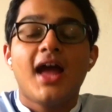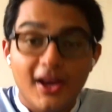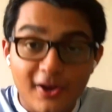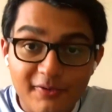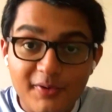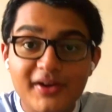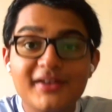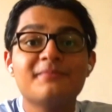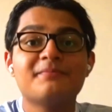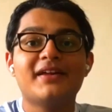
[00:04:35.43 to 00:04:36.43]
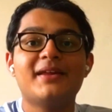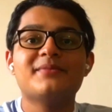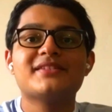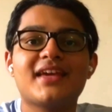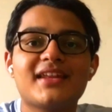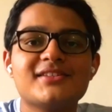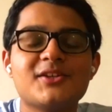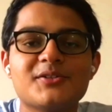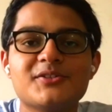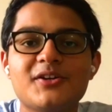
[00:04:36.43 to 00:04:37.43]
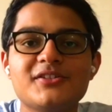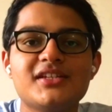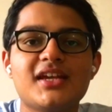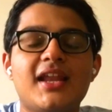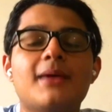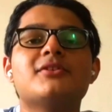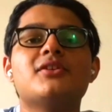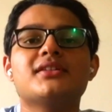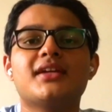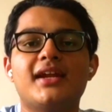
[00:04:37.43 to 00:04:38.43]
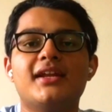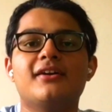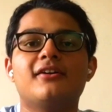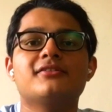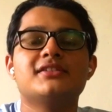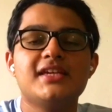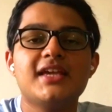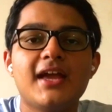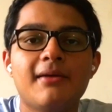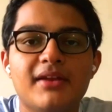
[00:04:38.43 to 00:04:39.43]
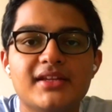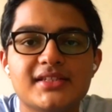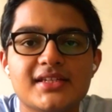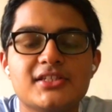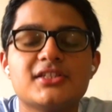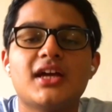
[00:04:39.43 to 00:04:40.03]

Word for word: Hello everyone, my name is Kenneth John George and I'm a 12th grader of CK MNSS